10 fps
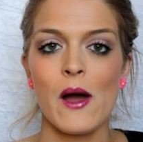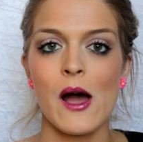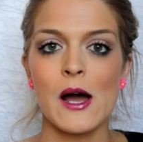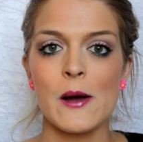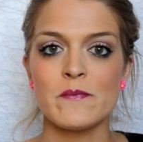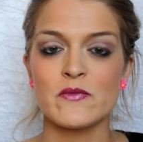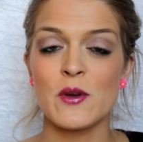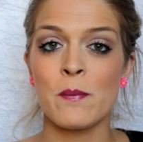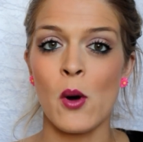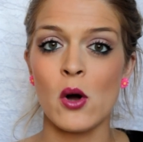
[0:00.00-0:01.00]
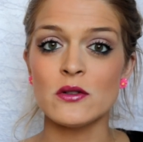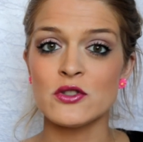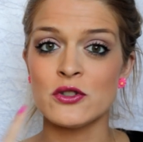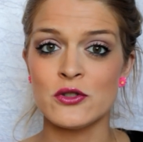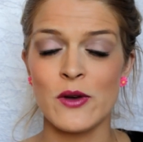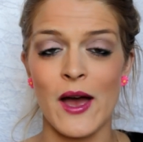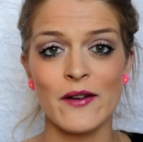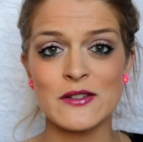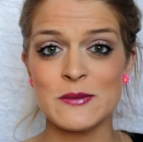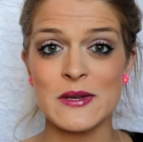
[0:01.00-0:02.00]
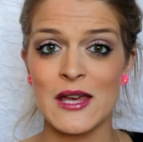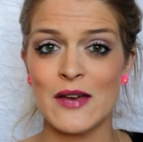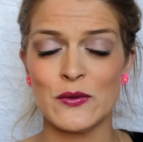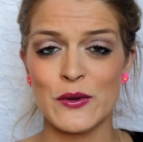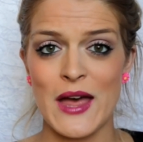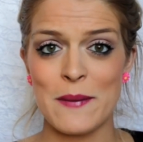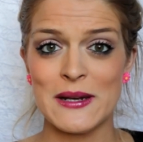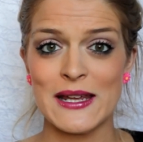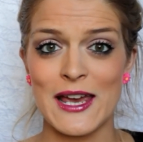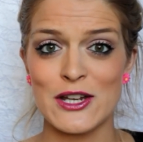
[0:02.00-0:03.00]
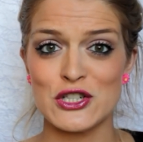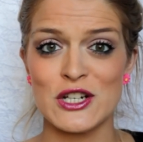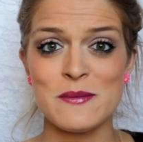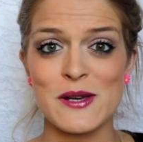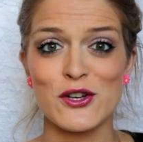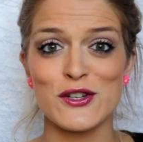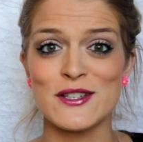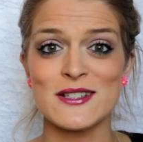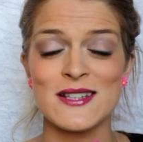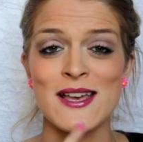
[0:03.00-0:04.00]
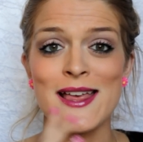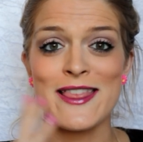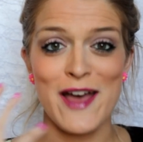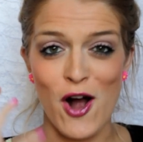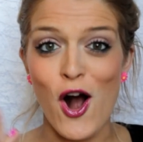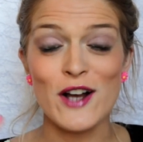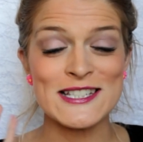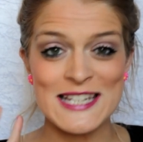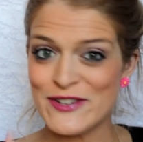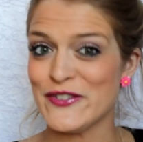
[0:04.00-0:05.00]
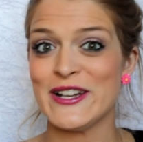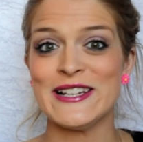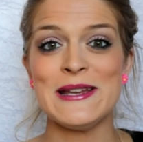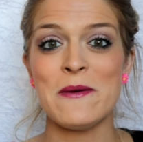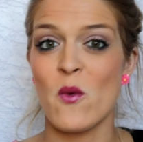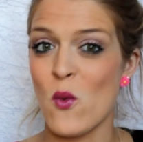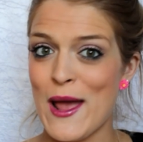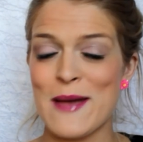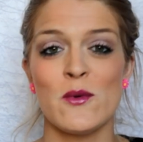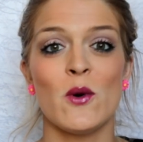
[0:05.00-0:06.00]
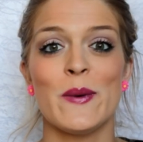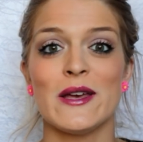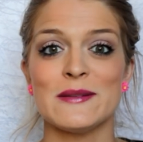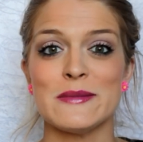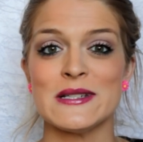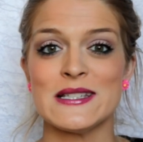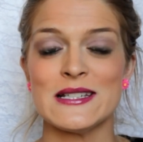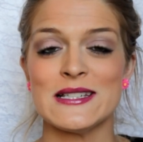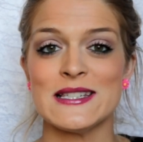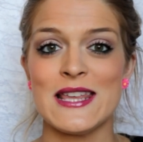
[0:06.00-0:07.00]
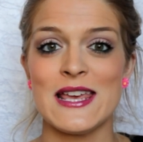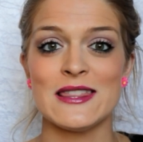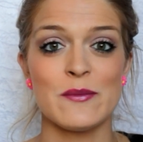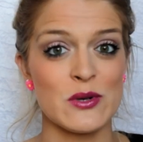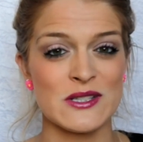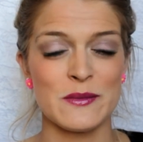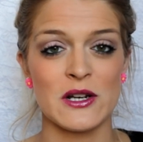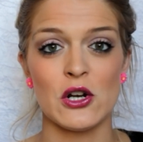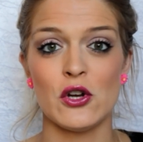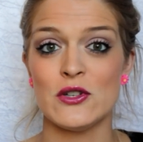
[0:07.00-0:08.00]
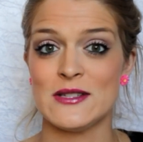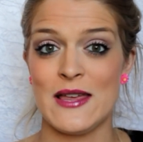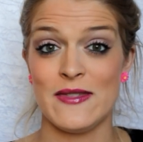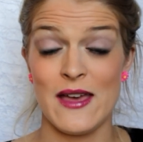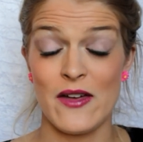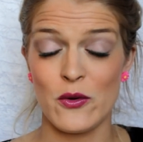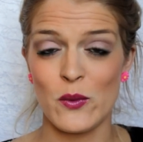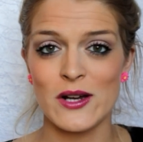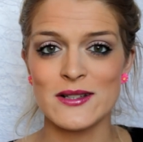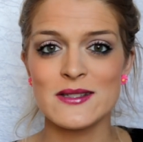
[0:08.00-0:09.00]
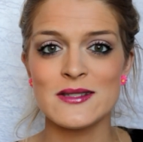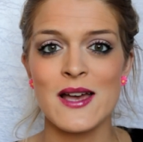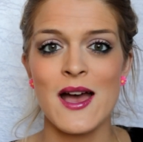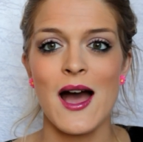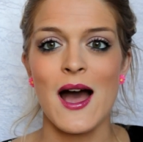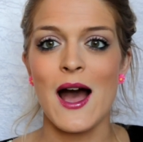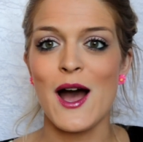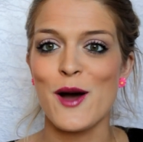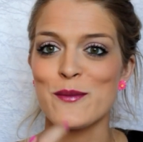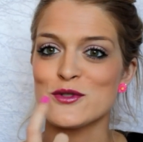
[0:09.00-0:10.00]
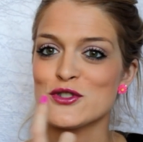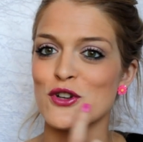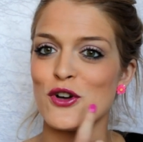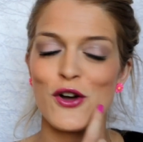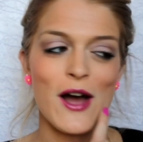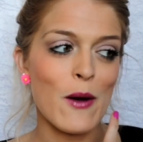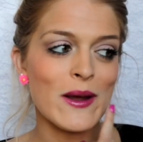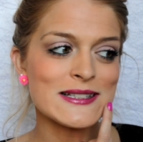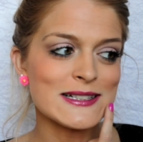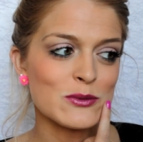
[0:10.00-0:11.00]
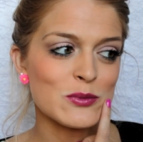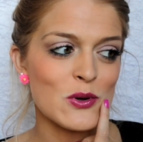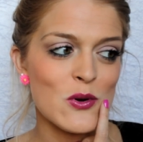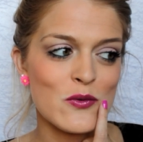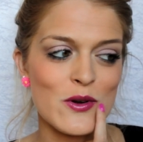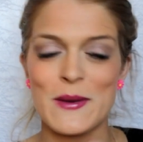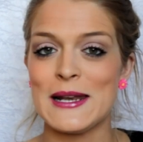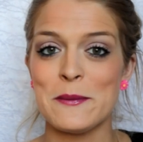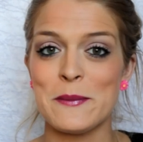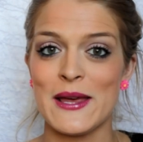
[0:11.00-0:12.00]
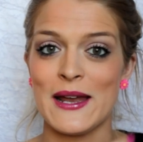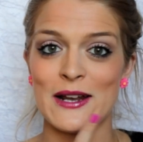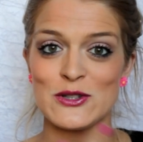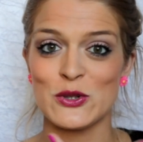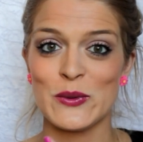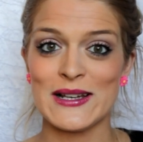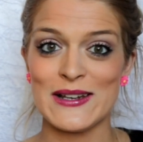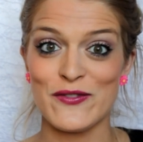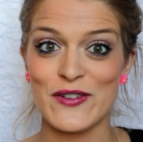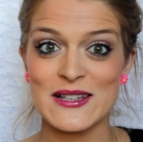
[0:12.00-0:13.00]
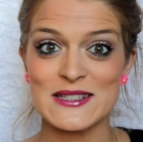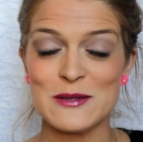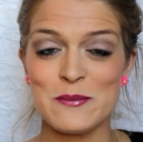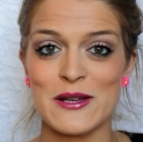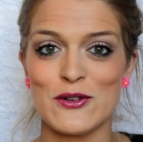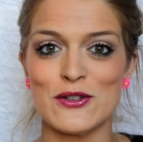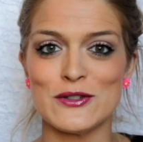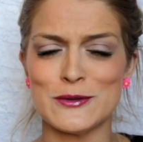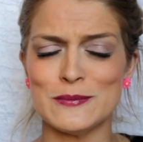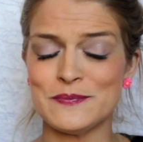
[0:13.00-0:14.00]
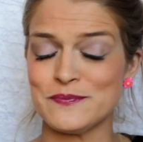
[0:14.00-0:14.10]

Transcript: The bolds, you do have to be careful with application because they are definitely way more pigmented than the Prismaglows and the other ones. So I went a little bit off on my lip here and I had to quickly fix it because